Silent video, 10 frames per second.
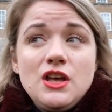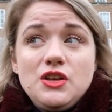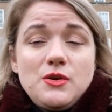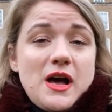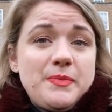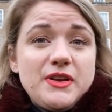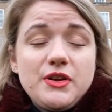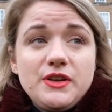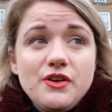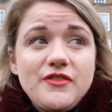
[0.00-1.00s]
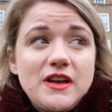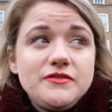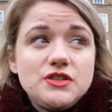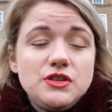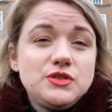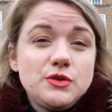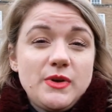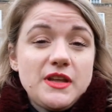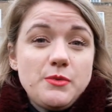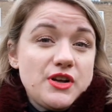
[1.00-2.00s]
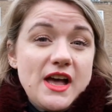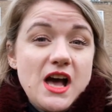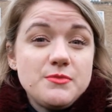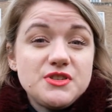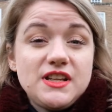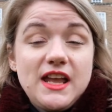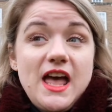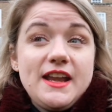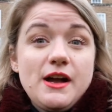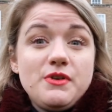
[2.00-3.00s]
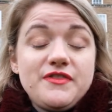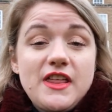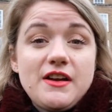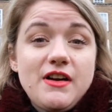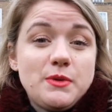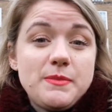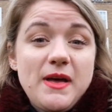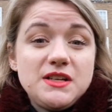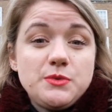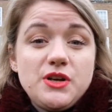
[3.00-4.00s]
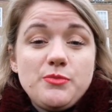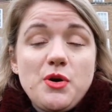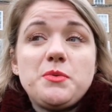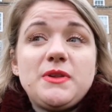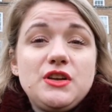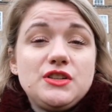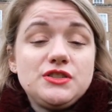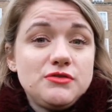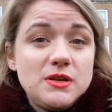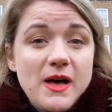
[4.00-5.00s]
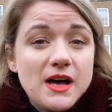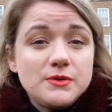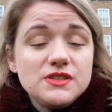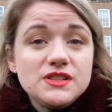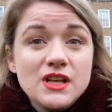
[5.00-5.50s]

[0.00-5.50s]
Are you happy knowing your favourite tutor when they work out how much they get an hour for their hourly paid work probably earns £3?